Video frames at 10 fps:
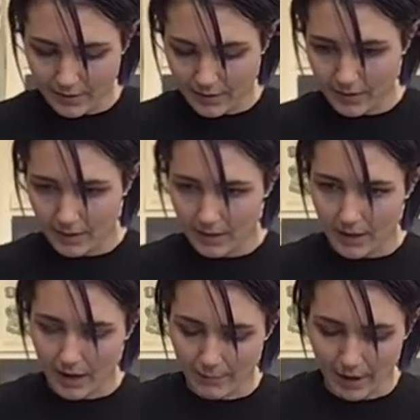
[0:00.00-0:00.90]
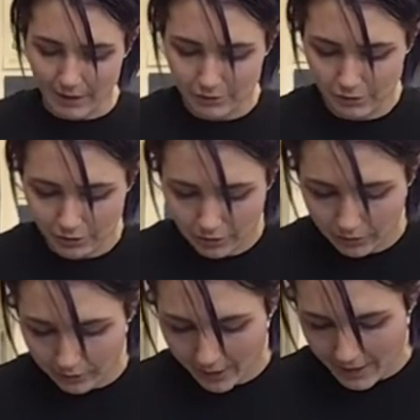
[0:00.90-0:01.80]
the hydrogen
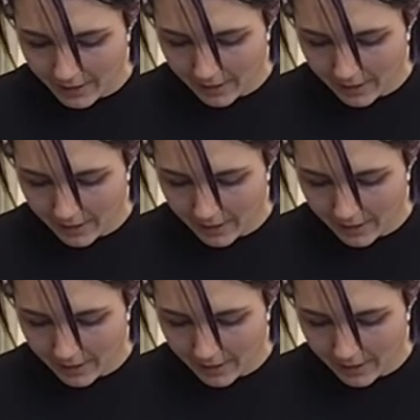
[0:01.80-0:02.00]
chloride